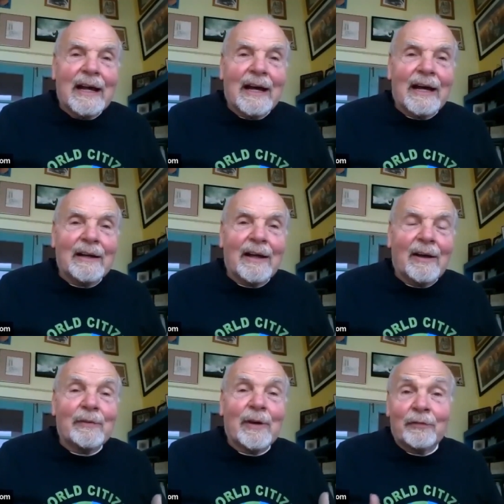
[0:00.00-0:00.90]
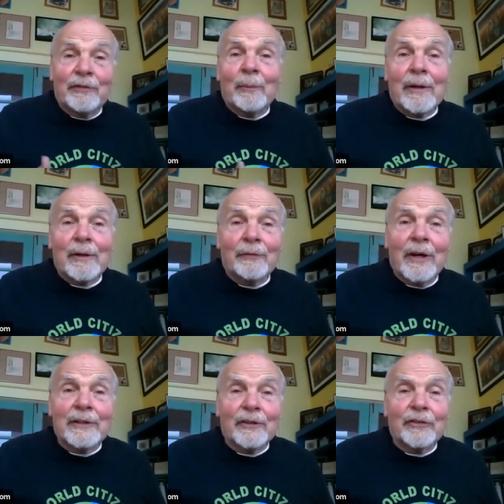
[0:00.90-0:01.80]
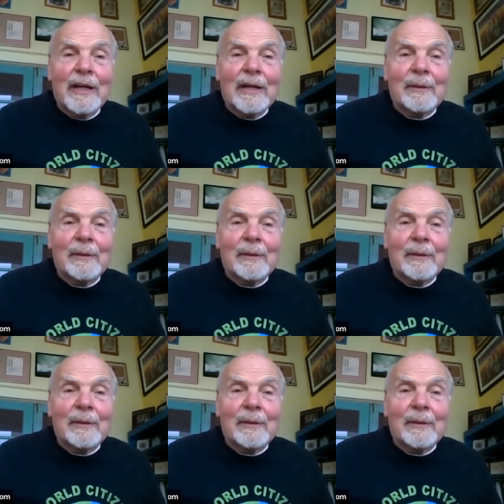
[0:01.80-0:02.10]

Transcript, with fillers: uh, of, of, some other funders.